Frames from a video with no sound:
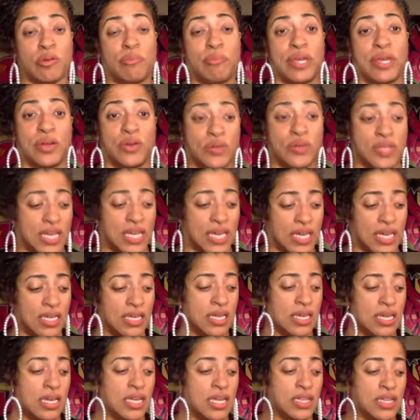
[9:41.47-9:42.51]
building
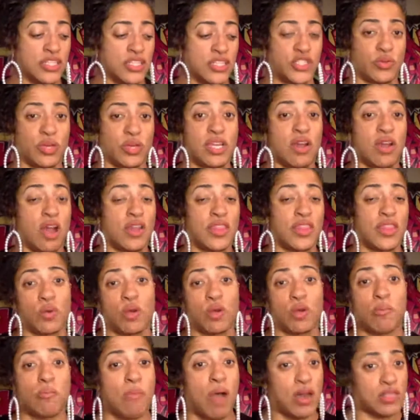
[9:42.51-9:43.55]
the streetcar, there
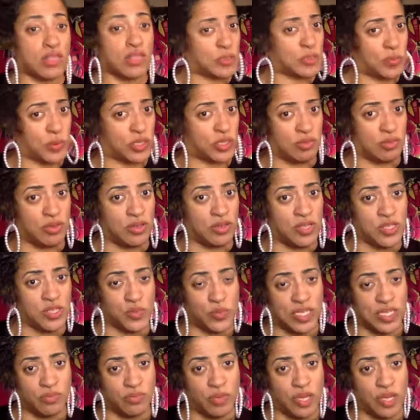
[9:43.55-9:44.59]
were multiple communities
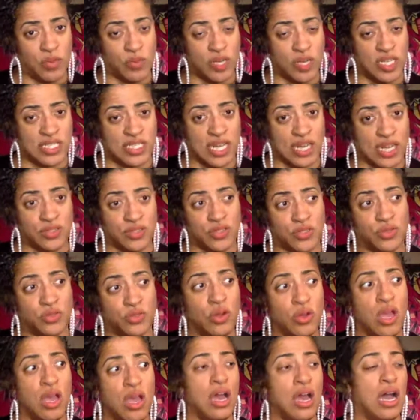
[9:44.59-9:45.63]
we reached out to